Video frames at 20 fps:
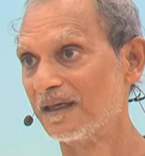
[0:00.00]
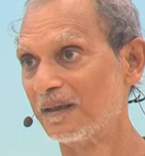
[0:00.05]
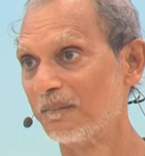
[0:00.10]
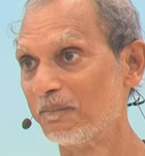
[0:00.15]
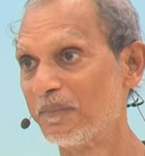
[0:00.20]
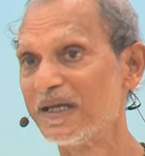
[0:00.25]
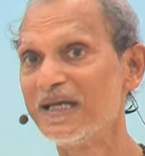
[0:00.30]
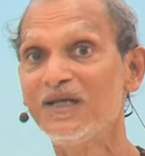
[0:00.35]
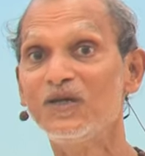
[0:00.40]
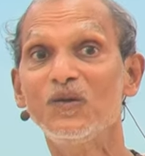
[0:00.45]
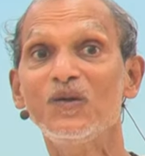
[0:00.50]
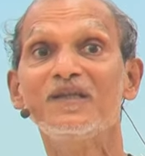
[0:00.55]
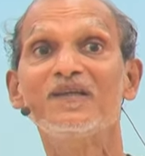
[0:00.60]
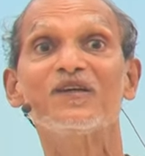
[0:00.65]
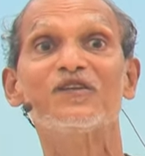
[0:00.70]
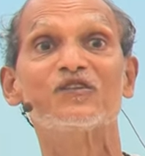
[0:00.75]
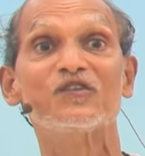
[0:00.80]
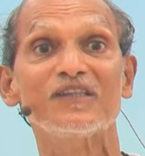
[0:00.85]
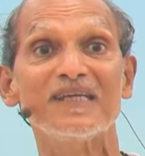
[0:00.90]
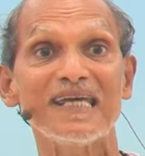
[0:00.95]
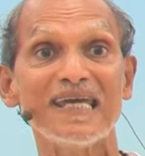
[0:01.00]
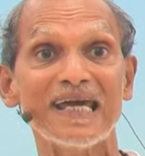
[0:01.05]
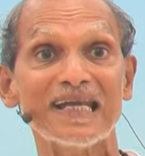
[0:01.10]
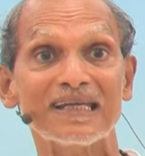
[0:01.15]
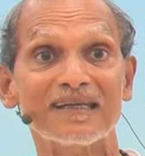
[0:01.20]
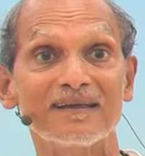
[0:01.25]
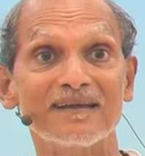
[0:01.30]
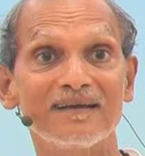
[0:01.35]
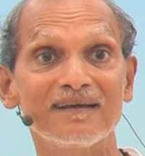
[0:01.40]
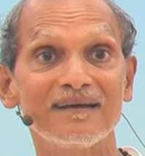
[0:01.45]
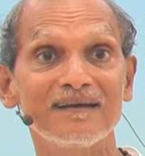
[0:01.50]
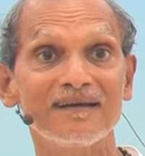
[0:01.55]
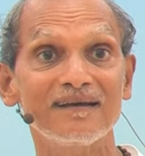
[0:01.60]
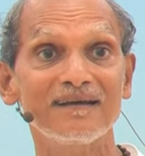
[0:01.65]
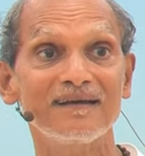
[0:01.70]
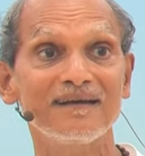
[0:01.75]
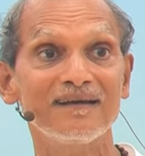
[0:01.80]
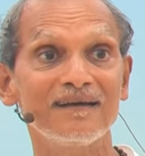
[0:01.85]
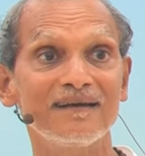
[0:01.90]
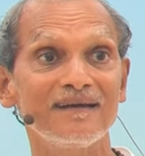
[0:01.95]
But you need to see it.
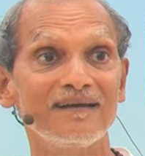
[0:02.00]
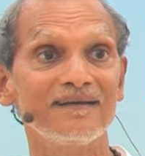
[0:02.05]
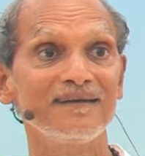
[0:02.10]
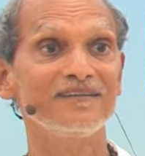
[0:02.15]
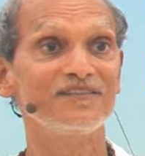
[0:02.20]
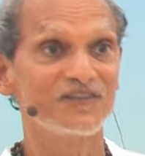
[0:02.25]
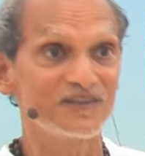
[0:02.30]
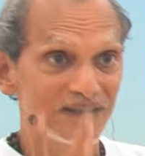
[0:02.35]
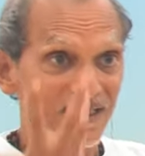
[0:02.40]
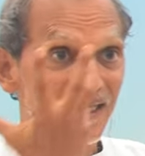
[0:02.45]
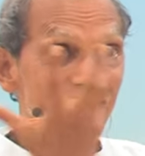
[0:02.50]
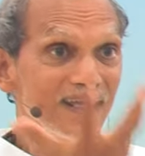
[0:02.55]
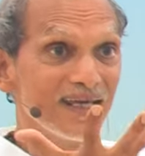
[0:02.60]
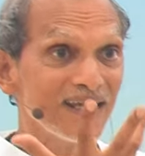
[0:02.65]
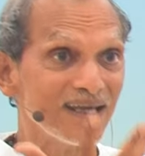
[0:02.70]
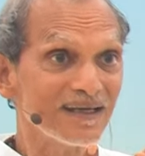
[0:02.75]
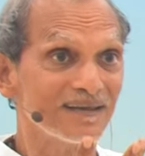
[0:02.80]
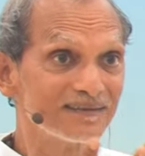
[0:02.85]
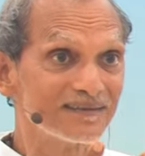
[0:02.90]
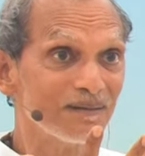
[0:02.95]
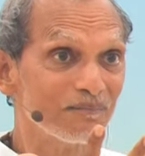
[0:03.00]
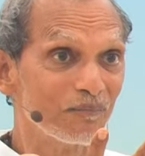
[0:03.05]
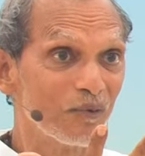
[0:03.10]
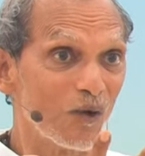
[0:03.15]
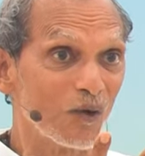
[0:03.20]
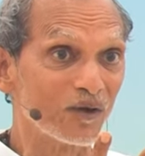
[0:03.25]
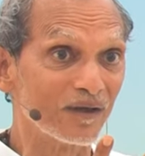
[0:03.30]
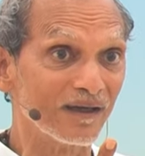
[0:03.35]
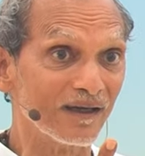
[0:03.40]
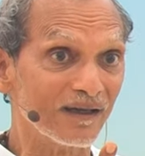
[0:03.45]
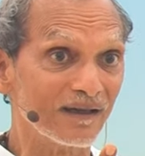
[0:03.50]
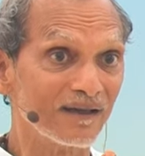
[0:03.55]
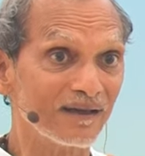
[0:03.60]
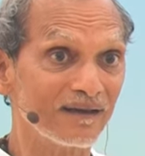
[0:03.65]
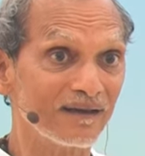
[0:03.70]
The seeing is important.